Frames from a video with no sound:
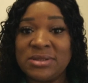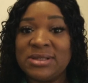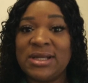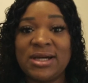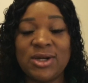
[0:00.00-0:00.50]

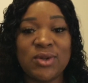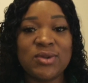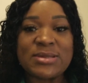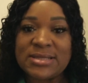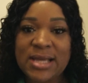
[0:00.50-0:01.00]
No
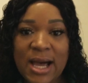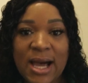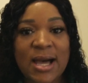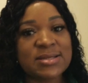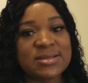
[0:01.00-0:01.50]

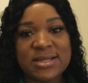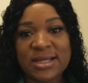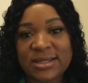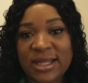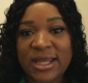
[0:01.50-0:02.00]
socks,
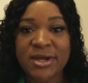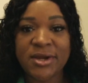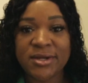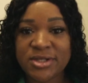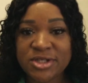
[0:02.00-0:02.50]
nothing
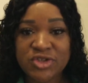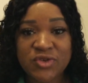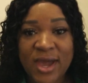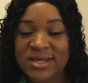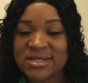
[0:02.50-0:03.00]
here,
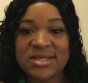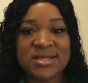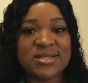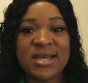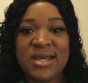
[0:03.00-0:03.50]

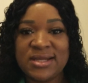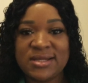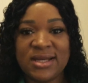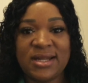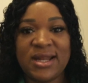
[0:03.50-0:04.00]
distractions,
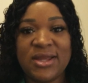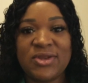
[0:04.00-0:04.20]
none of that.